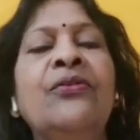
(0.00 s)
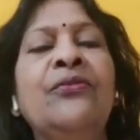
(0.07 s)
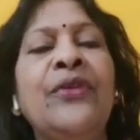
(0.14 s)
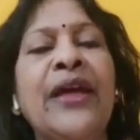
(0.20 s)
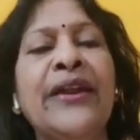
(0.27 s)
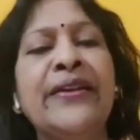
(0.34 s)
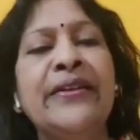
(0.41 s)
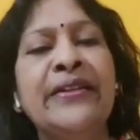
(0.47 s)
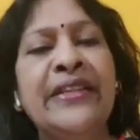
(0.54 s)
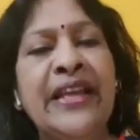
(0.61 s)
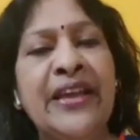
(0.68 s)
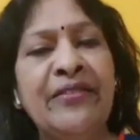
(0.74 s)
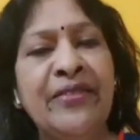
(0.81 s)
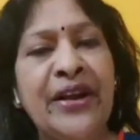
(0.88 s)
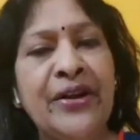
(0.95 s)
when
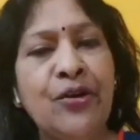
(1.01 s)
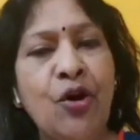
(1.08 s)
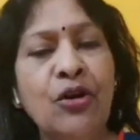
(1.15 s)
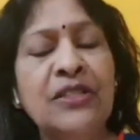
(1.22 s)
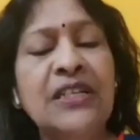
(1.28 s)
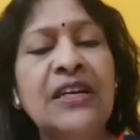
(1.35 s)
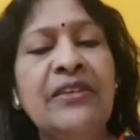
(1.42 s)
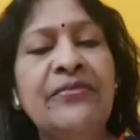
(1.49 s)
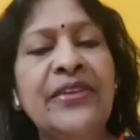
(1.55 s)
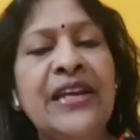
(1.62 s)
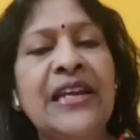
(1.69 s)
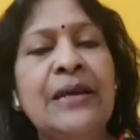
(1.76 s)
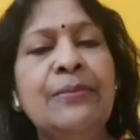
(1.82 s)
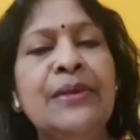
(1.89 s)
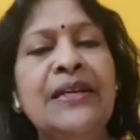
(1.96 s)
they were not
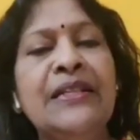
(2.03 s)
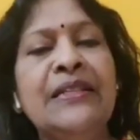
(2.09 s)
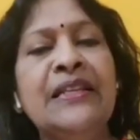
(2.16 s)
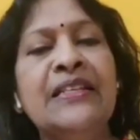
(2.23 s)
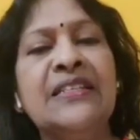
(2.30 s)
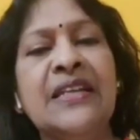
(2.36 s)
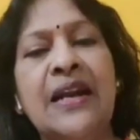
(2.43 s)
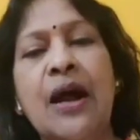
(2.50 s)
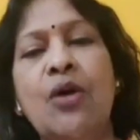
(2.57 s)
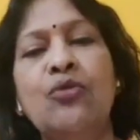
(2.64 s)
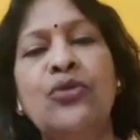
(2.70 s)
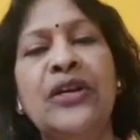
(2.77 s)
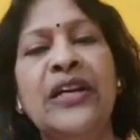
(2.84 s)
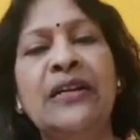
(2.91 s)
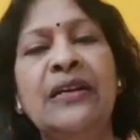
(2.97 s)
available in the
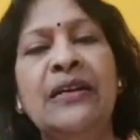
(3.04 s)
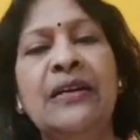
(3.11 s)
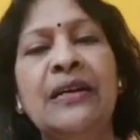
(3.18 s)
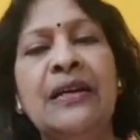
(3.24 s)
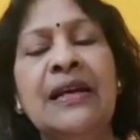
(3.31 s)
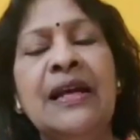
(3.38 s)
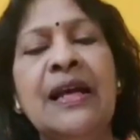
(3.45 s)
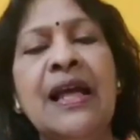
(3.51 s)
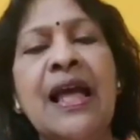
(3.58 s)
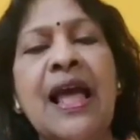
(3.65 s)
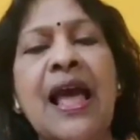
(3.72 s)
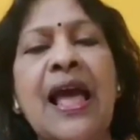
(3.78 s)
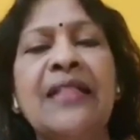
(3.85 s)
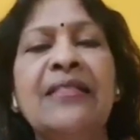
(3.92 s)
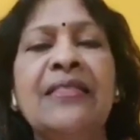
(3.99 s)
surrounding
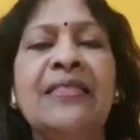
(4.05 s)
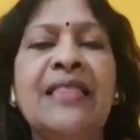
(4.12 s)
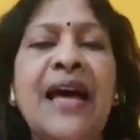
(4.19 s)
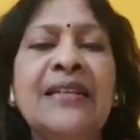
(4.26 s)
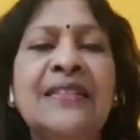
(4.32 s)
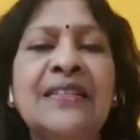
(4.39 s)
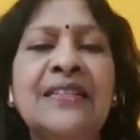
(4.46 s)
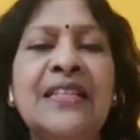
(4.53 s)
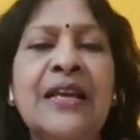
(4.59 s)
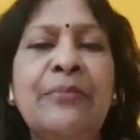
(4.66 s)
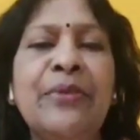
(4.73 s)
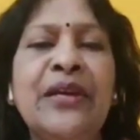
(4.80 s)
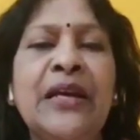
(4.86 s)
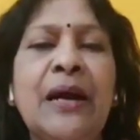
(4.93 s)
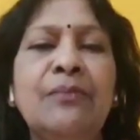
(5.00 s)
and thus they
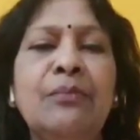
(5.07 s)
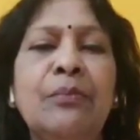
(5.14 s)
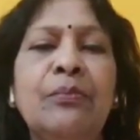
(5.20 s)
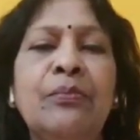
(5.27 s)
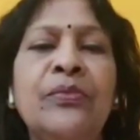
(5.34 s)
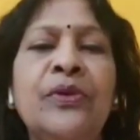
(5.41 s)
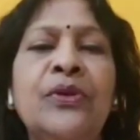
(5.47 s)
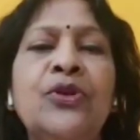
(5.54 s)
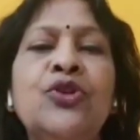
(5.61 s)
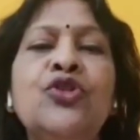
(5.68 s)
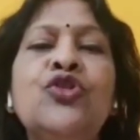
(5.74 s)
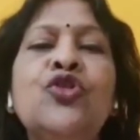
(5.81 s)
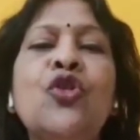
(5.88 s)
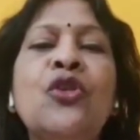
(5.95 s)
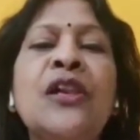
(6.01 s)
become
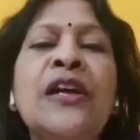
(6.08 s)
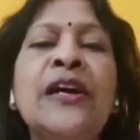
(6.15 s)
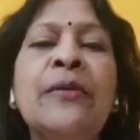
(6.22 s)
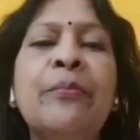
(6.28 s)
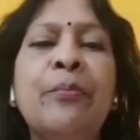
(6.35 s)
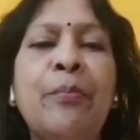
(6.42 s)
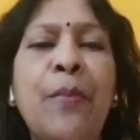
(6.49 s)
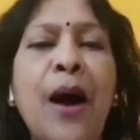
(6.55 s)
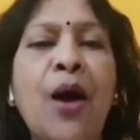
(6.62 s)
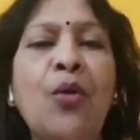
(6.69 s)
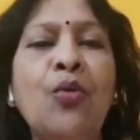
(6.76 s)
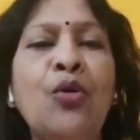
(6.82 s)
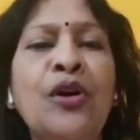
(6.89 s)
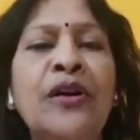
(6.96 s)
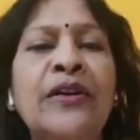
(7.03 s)
solar
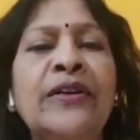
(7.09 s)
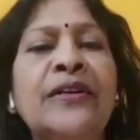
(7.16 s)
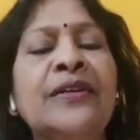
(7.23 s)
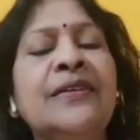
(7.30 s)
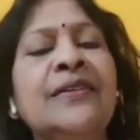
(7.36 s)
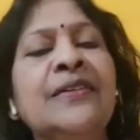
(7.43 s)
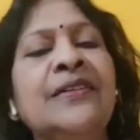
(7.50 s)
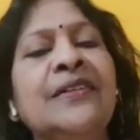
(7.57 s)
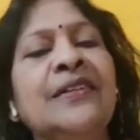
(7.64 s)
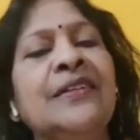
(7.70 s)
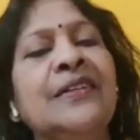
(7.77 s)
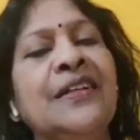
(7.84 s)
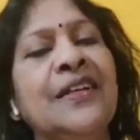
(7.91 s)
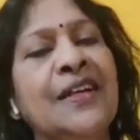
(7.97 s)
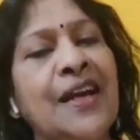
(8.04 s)
powered
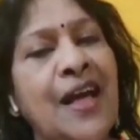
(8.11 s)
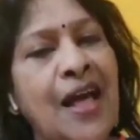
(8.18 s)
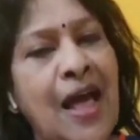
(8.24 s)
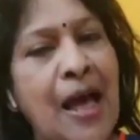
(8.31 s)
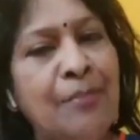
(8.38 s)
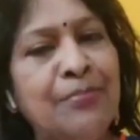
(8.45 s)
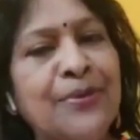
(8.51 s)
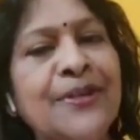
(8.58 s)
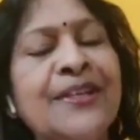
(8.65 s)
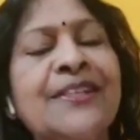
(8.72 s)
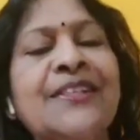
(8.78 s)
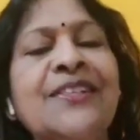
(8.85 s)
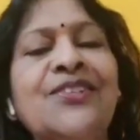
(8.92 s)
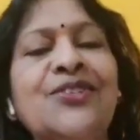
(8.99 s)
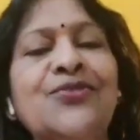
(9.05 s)

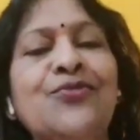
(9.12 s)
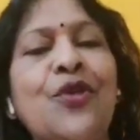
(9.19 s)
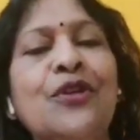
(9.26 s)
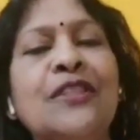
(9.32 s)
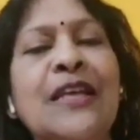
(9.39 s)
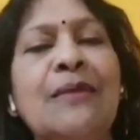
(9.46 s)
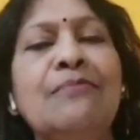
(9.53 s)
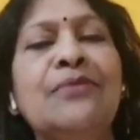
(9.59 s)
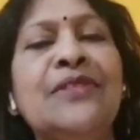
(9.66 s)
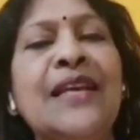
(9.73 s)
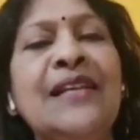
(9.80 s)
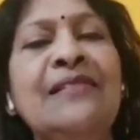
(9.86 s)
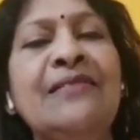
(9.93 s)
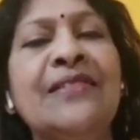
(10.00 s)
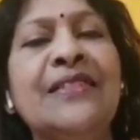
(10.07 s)
apparatus for
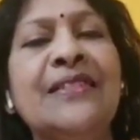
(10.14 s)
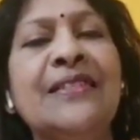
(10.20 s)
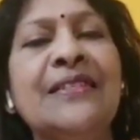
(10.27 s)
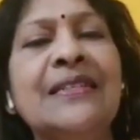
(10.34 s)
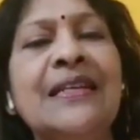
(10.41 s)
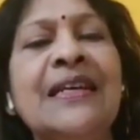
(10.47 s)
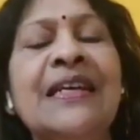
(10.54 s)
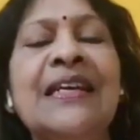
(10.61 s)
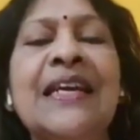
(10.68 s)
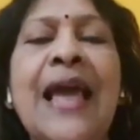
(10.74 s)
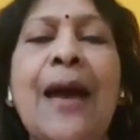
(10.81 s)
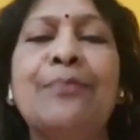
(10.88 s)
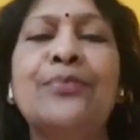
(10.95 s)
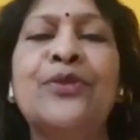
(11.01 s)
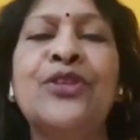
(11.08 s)
themselves,
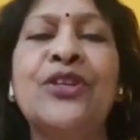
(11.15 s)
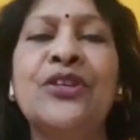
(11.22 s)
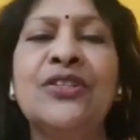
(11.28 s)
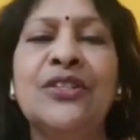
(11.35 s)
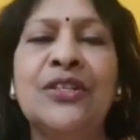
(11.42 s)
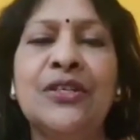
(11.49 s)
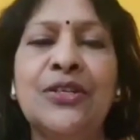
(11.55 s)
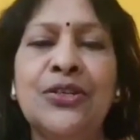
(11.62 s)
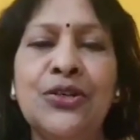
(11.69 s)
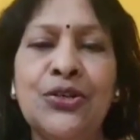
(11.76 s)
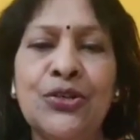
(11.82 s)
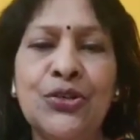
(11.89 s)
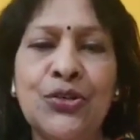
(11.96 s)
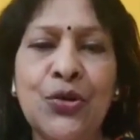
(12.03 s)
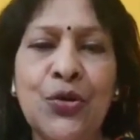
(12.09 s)
capture the
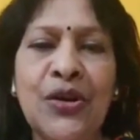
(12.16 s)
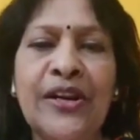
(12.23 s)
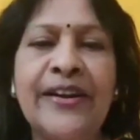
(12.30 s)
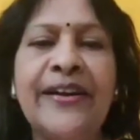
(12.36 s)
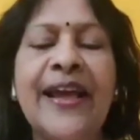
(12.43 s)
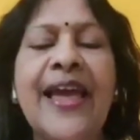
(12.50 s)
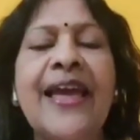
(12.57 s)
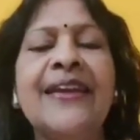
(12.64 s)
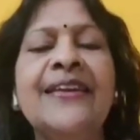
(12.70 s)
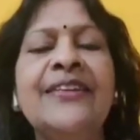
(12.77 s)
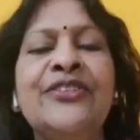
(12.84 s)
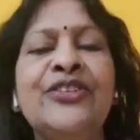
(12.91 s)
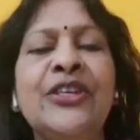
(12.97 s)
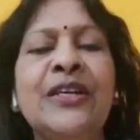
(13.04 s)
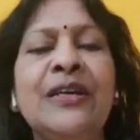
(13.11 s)
solar
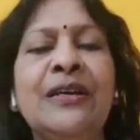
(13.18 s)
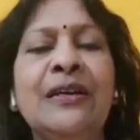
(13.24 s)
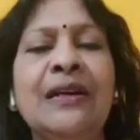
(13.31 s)
energy